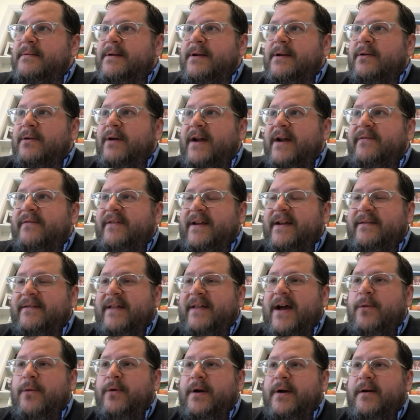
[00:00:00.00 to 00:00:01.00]
I think
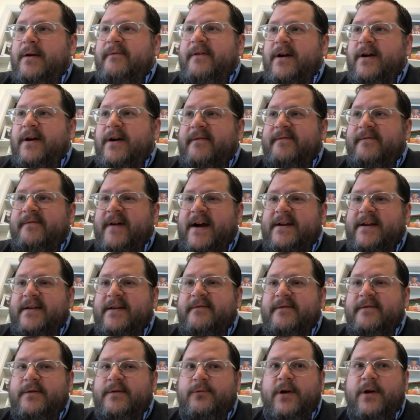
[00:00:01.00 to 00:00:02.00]
that we were very
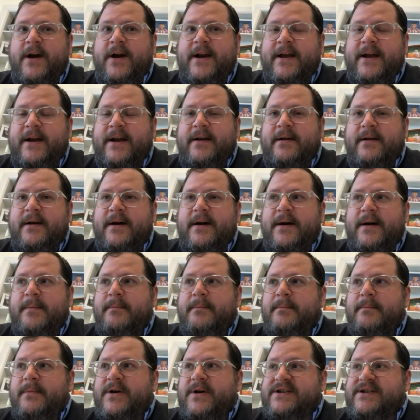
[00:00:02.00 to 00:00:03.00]
effective in writing
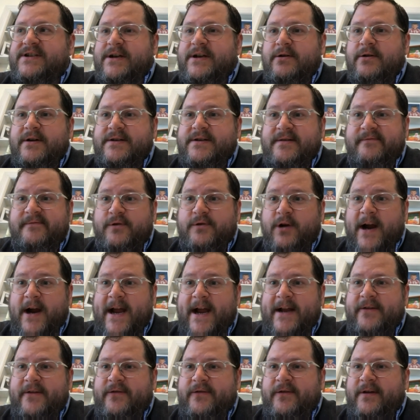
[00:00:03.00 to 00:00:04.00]
a series of
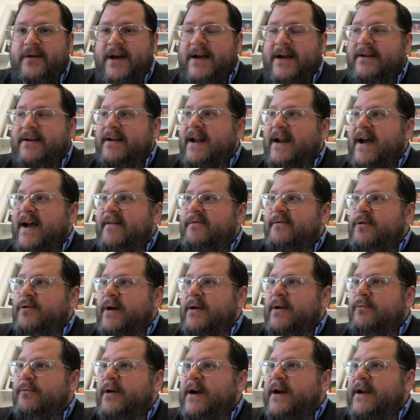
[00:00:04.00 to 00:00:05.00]
grants. I did have
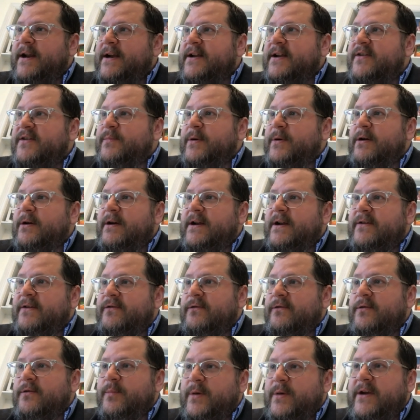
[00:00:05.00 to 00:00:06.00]
grant writing experience
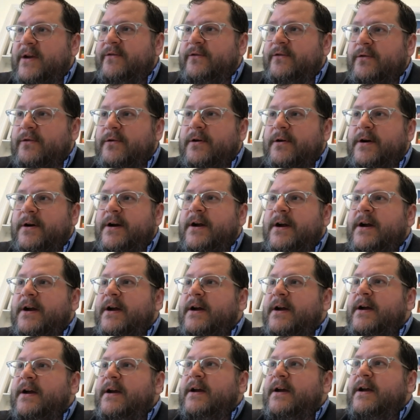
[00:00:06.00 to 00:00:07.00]
through Peace Corps,
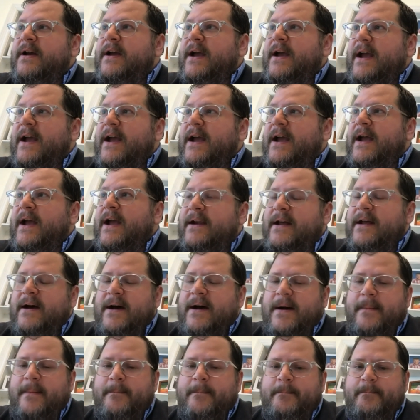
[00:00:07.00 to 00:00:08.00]
and
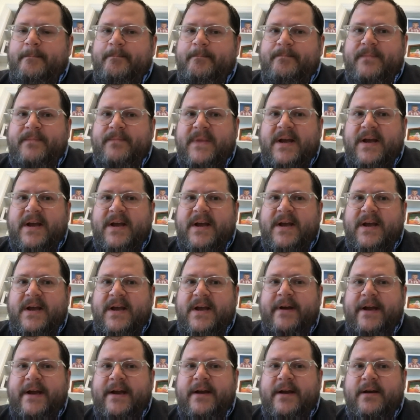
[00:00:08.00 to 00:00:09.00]

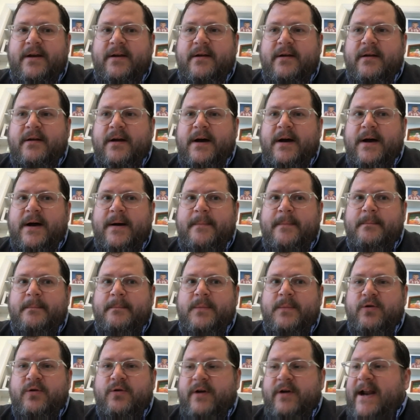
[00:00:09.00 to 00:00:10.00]
really
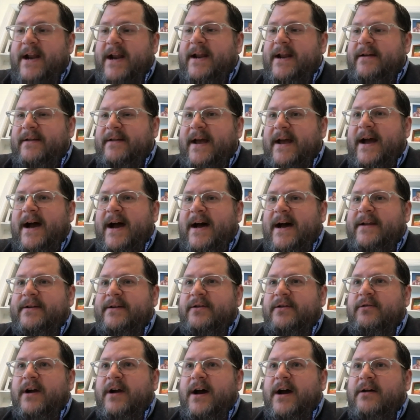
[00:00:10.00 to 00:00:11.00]
creating that on the
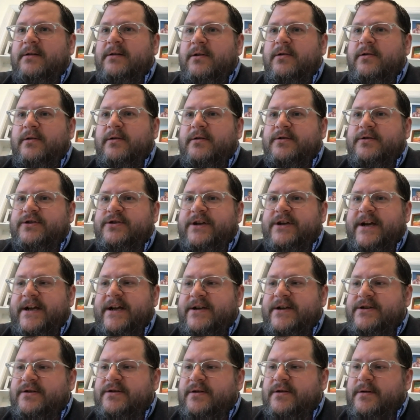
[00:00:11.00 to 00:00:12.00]
ground local
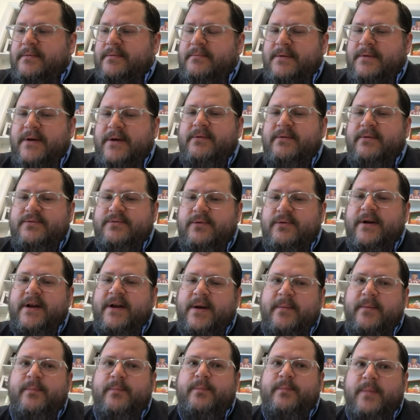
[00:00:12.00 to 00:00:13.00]
change. So it was
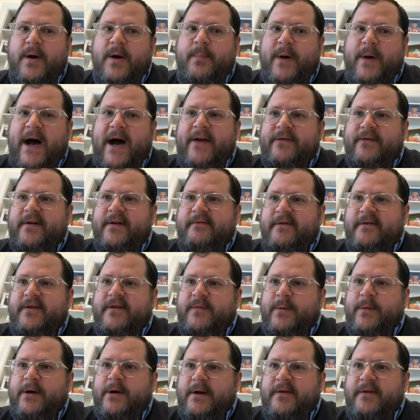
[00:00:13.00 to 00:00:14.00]
really a positive
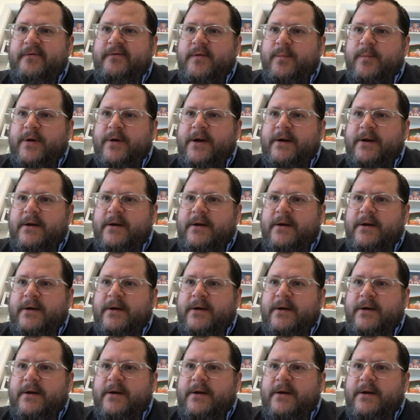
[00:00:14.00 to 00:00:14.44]
experience for me.